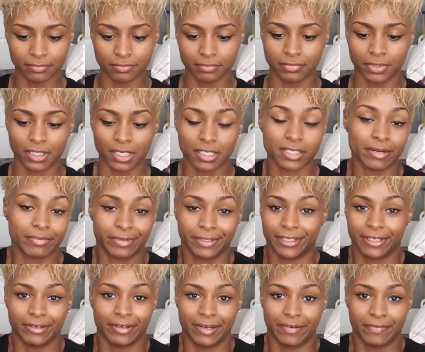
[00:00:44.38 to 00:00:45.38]
because I really
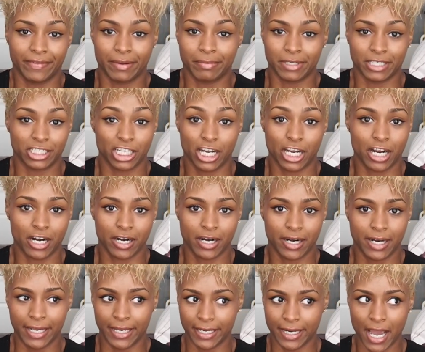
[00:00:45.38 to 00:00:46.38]
don't have that much hair
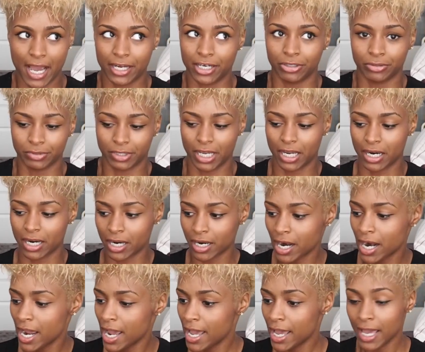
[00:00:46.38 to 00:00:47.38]
and I don't care.
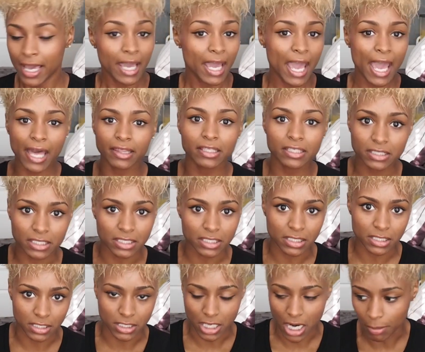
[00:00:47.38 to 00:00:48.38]
And this gets
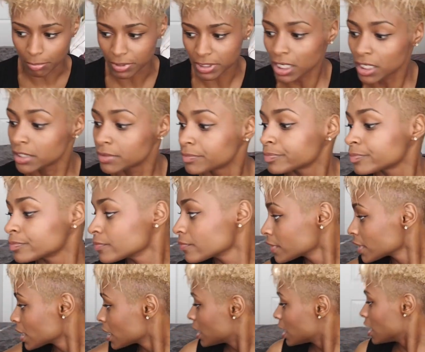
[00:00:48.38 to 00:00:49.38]
the job done.
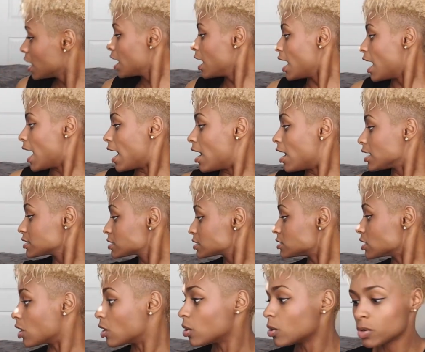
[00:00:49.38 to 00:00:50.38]

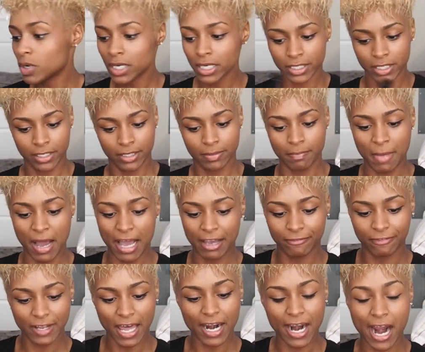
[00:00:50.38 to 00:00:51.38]
Also, my
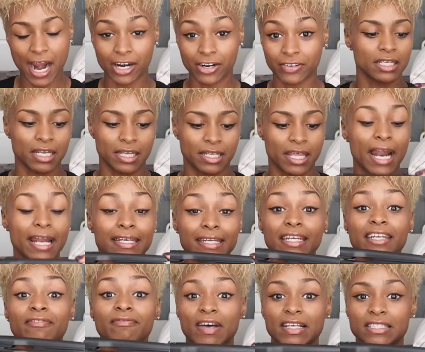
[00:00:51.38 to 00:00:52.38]
flat iron that I
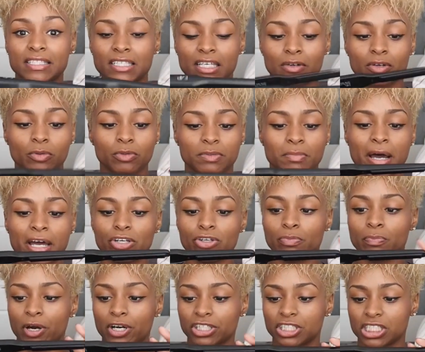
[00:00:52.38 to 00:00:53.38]
did invest in was my new
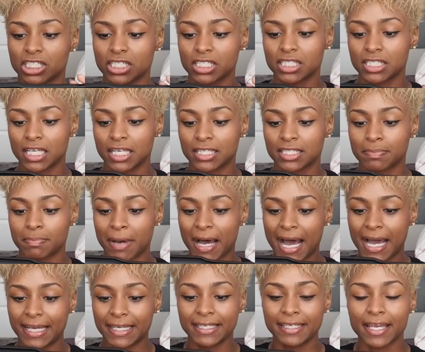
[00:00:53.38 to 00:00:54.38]
purchase. It's
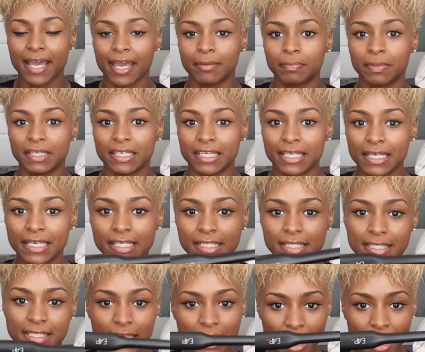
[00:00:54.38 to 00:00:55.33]
by EAP Heat.